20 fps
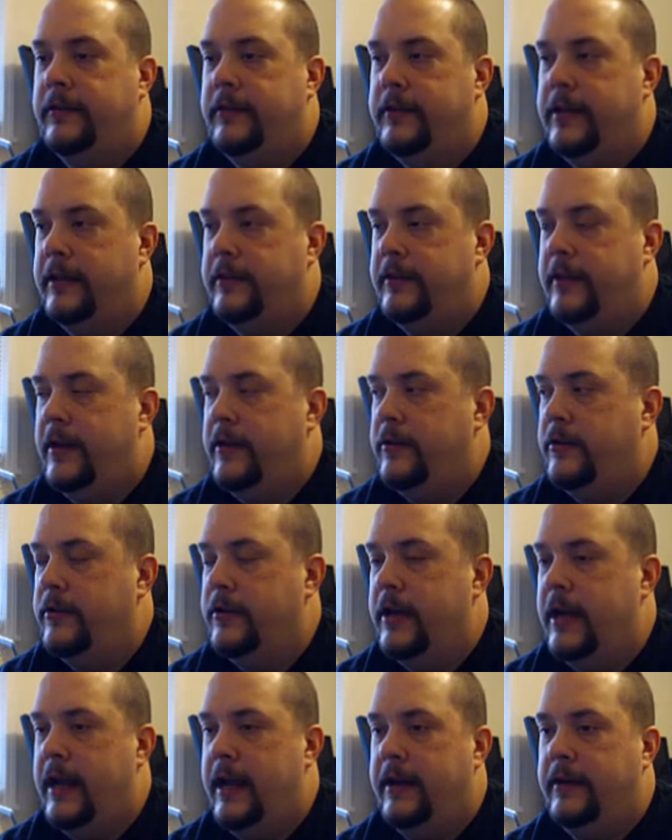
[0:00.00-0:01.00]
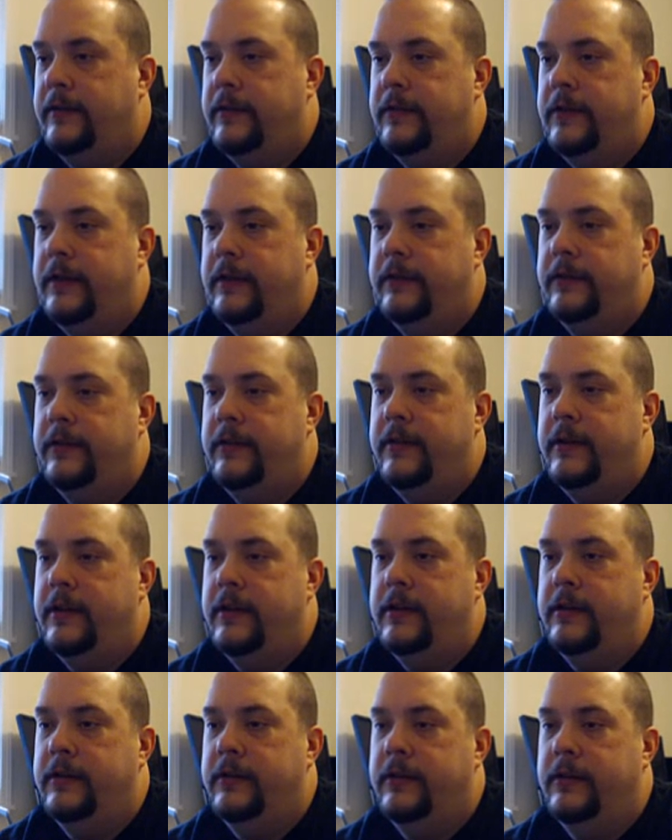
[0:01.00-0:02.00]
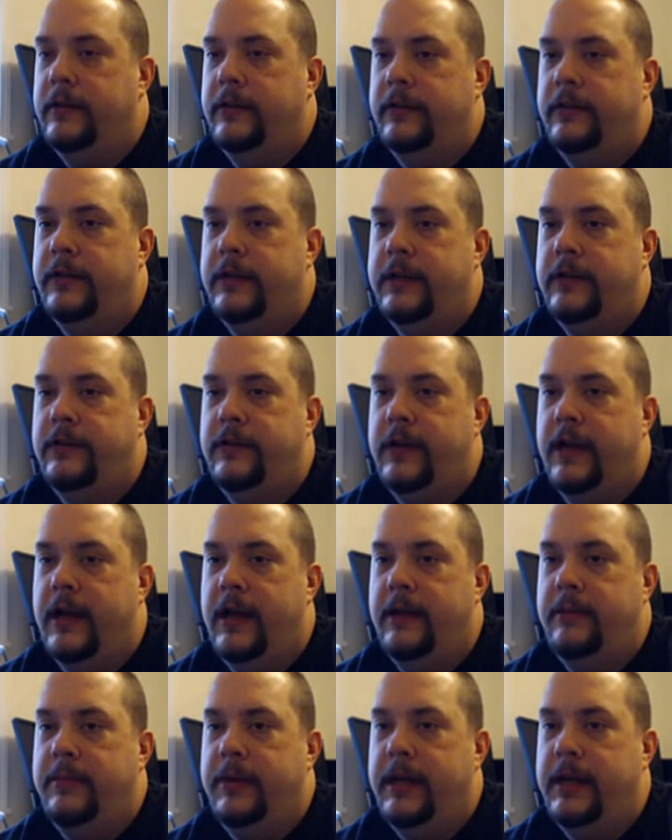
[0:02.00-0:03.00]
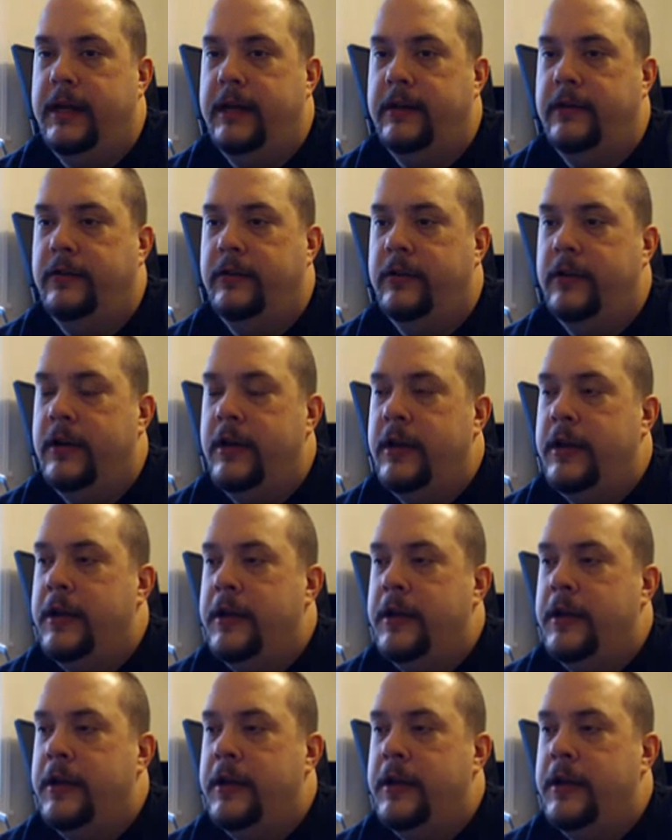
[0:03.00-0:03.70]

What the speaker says: That's how you're going to access the CGI page.